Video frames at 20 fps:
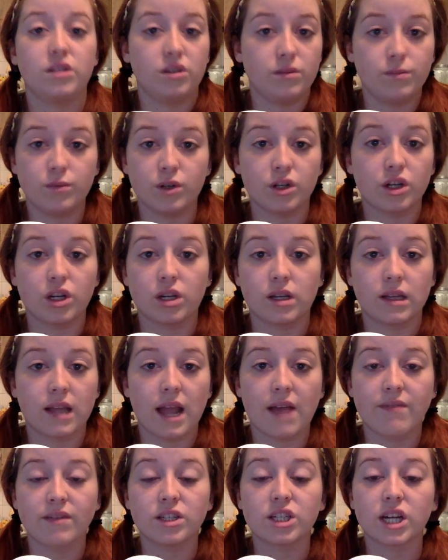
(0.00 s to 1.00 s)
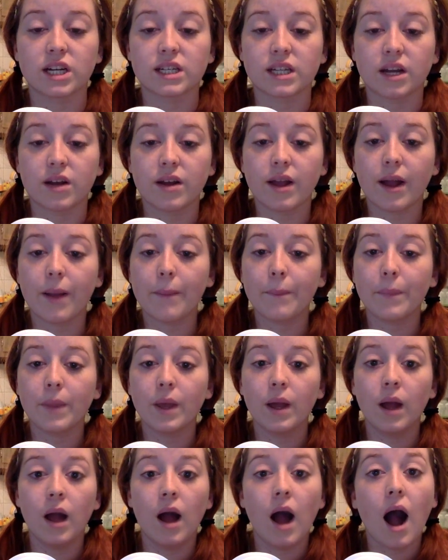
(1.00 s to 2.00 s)
were, they haven't checked out yet.
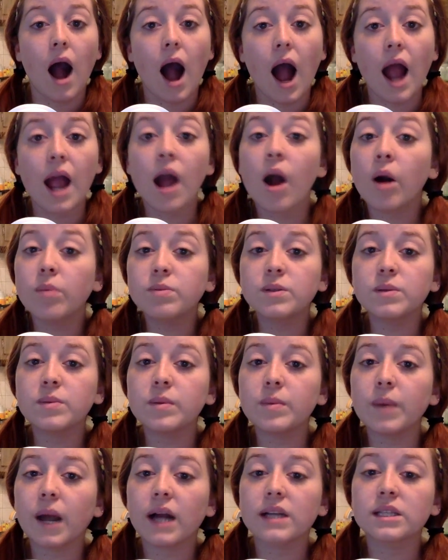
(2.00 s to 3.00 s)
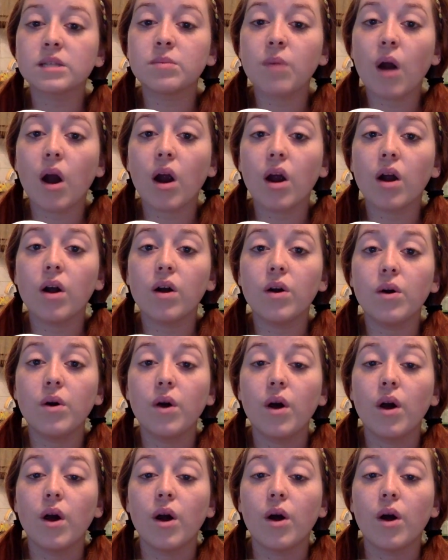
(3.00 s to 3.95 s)
I hope to be back tomorrow